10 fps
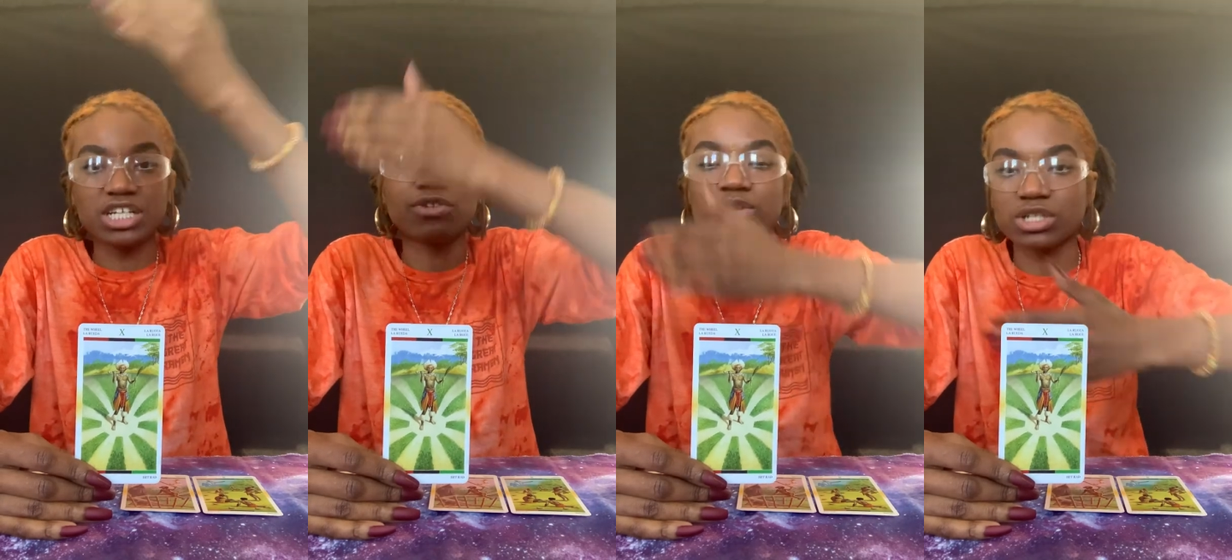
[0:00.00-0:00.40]

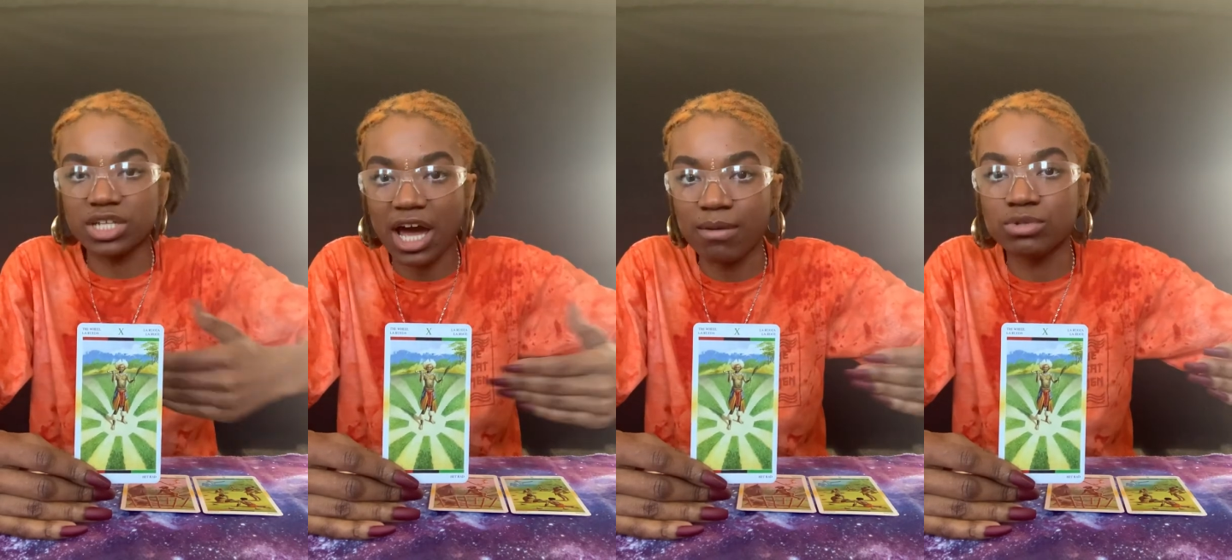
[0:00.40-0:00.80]
If there's a
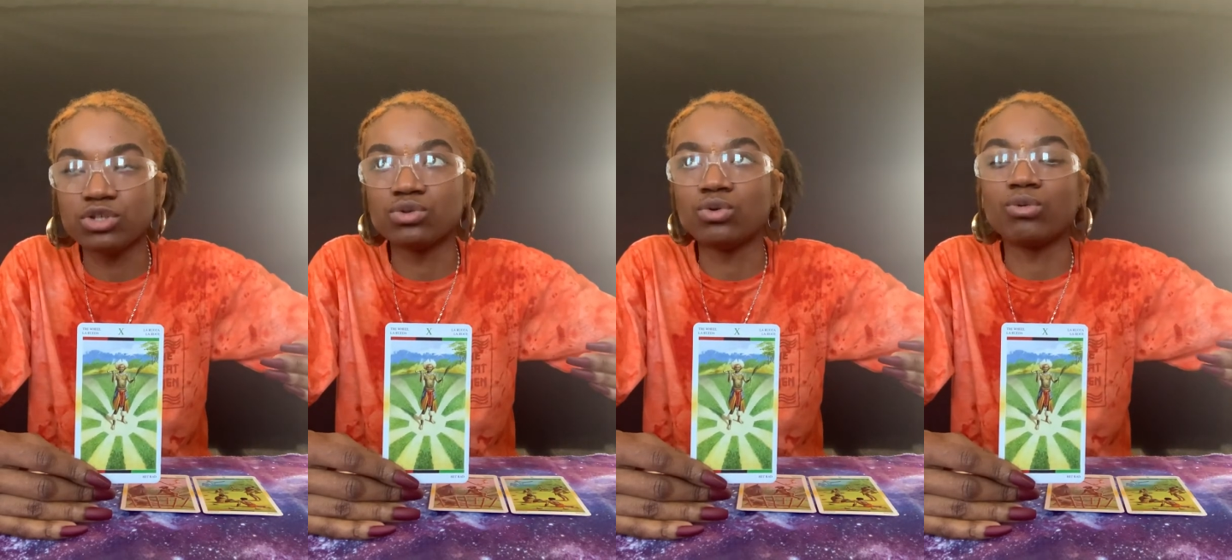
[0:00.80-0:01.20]
time
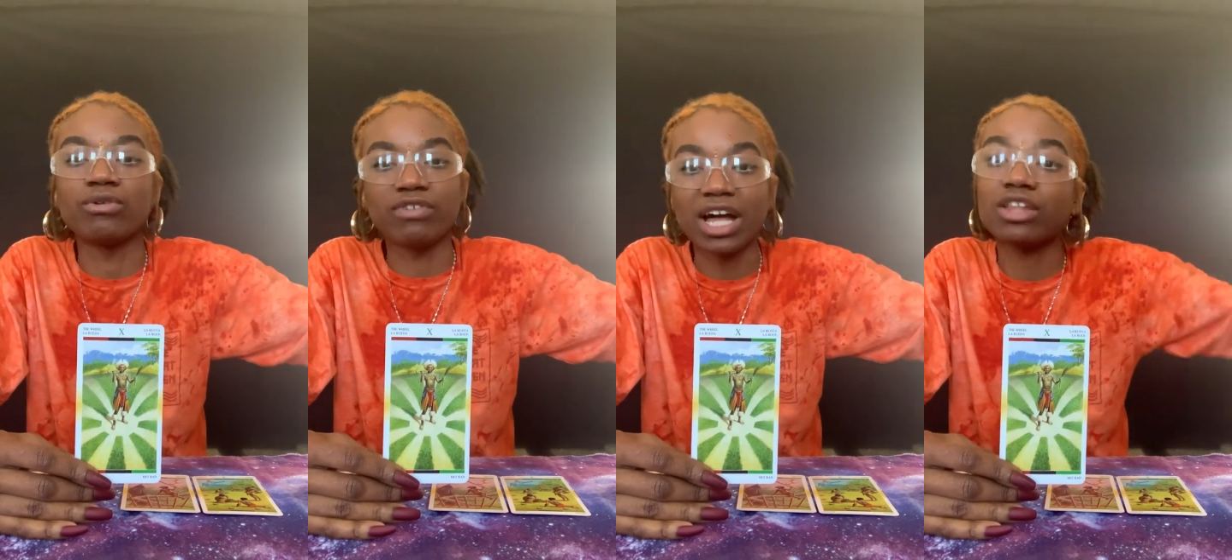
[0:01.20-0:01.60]
to
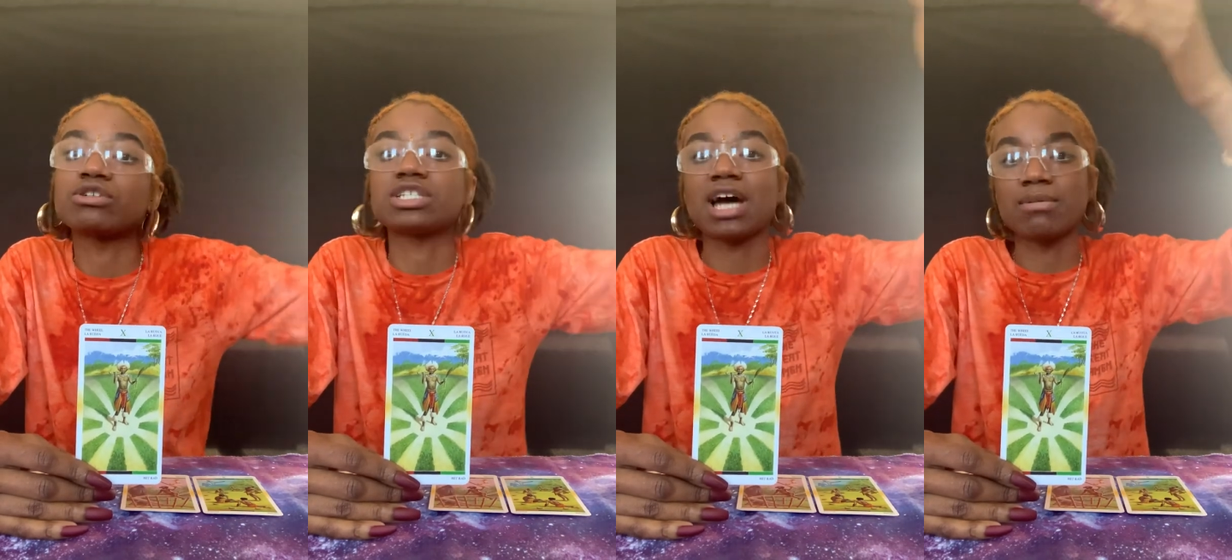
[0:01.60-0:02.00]
reflect, there's
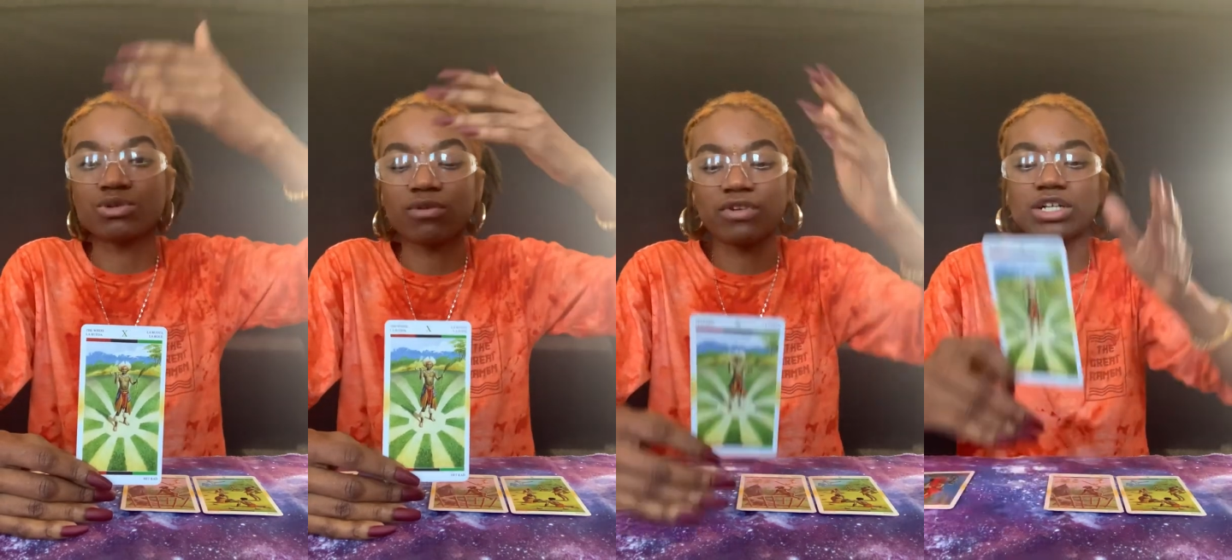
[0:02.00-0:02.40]
a time to
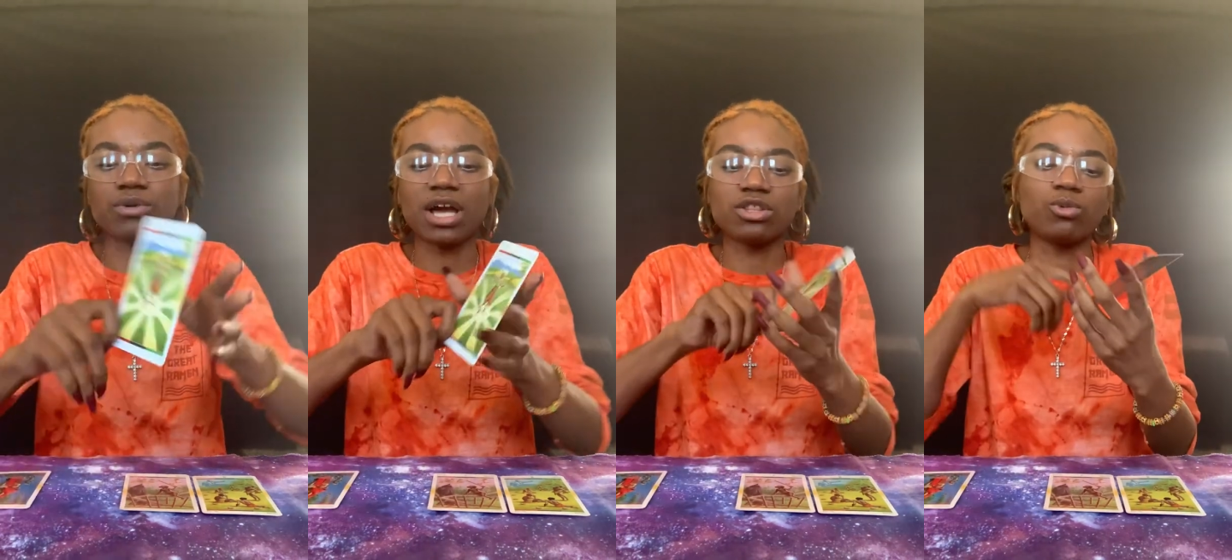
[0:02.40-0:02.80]
reflect,
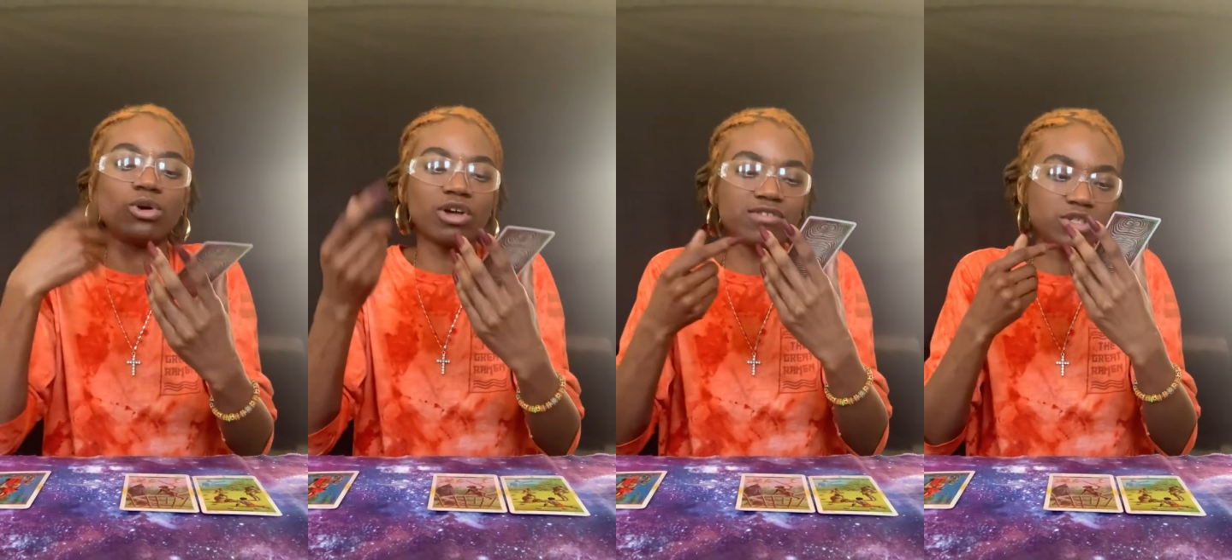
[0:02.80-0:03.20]
okay? The
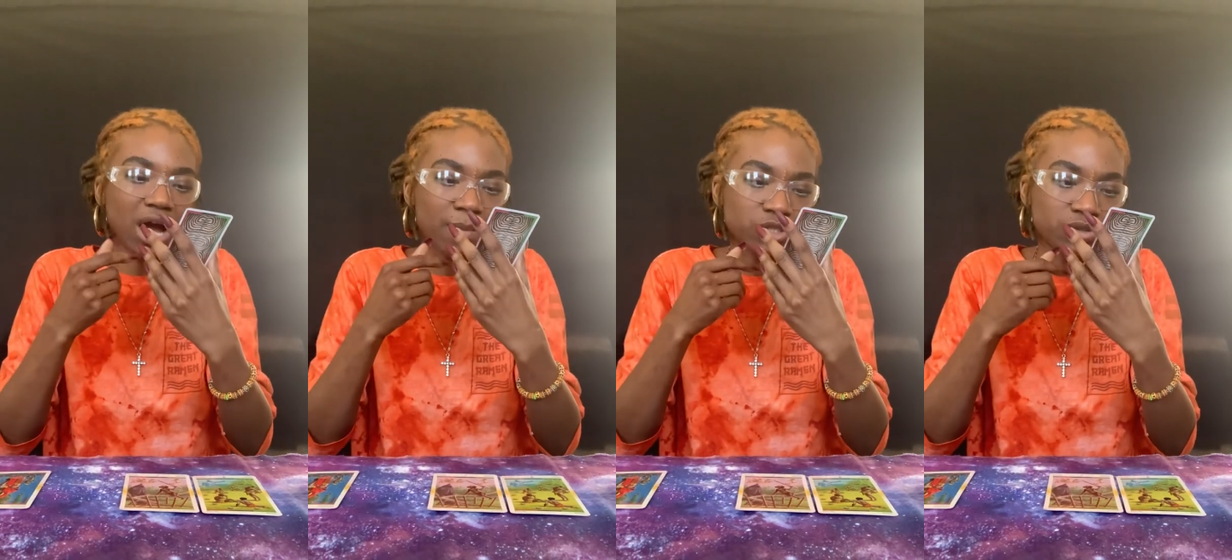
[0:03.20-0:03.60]
wheel gives you the
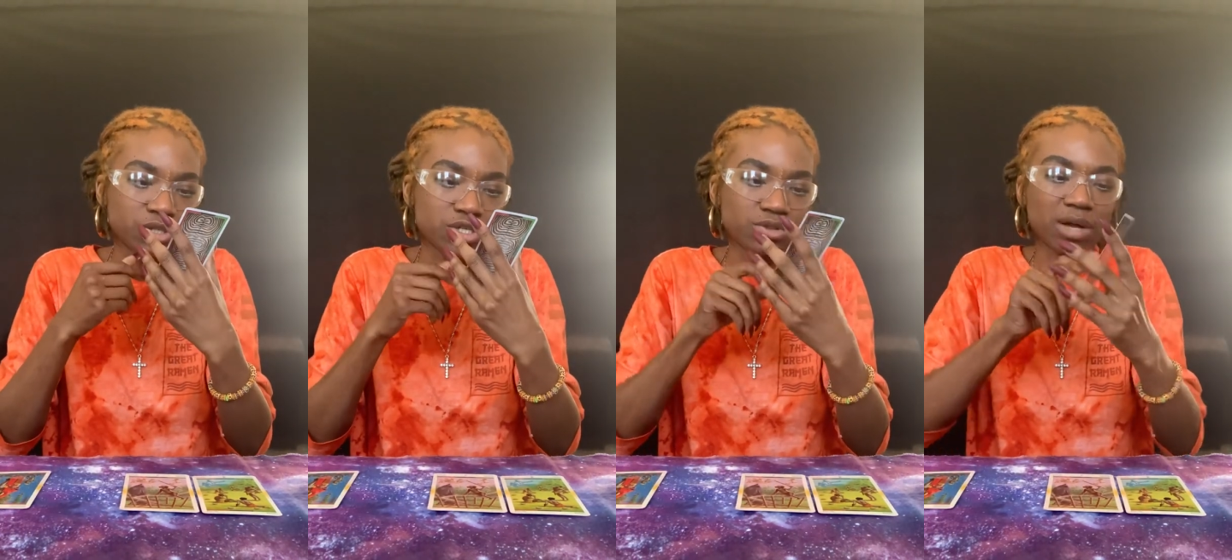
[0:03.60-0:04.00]

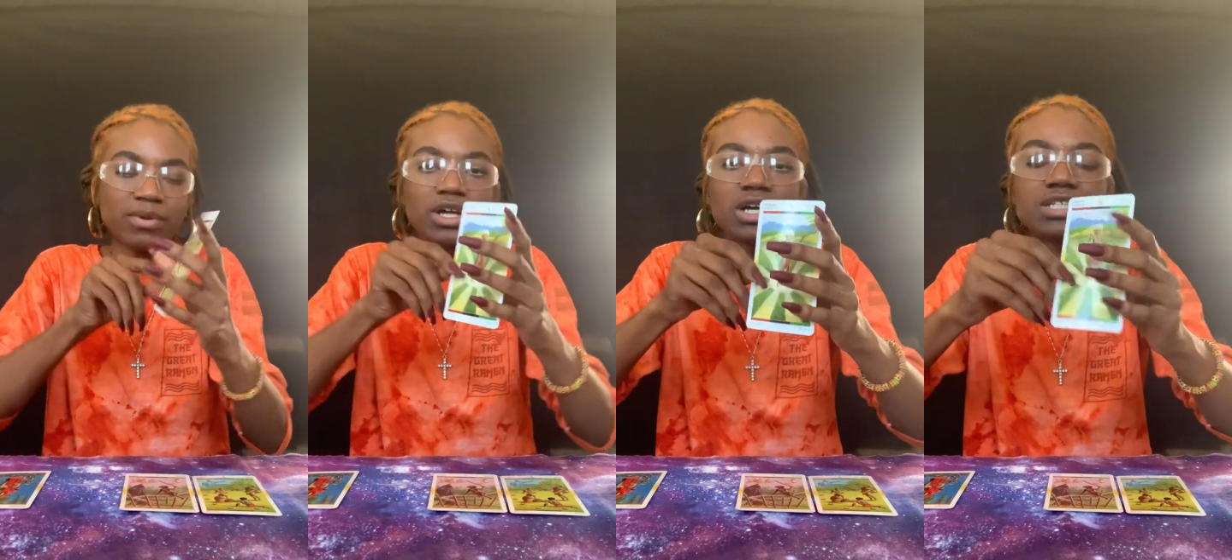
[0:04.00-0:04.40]
opportunity to do that
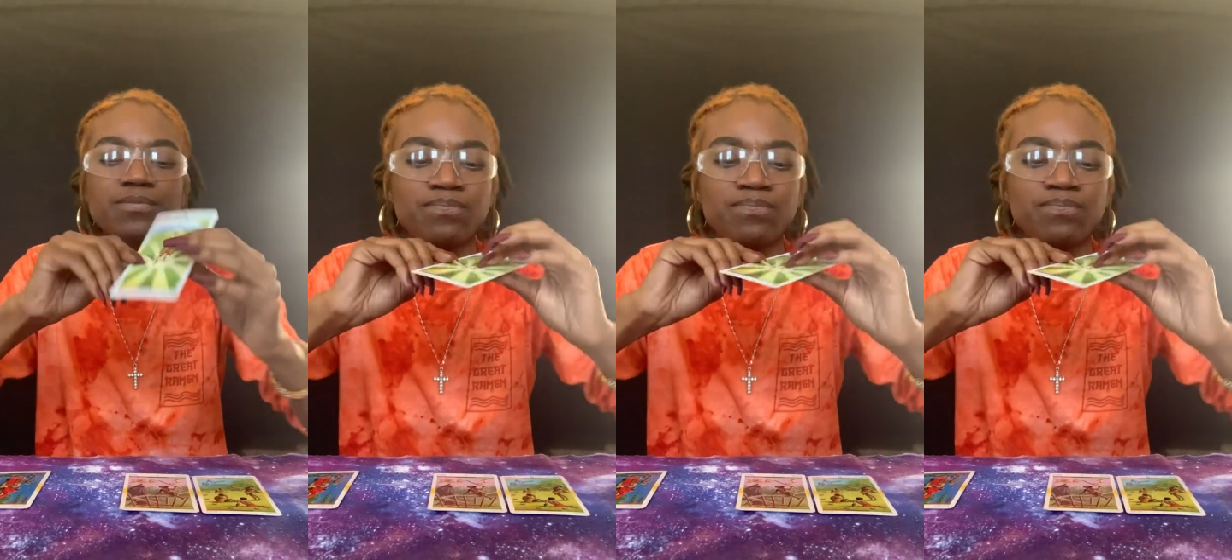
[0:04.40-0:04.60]
because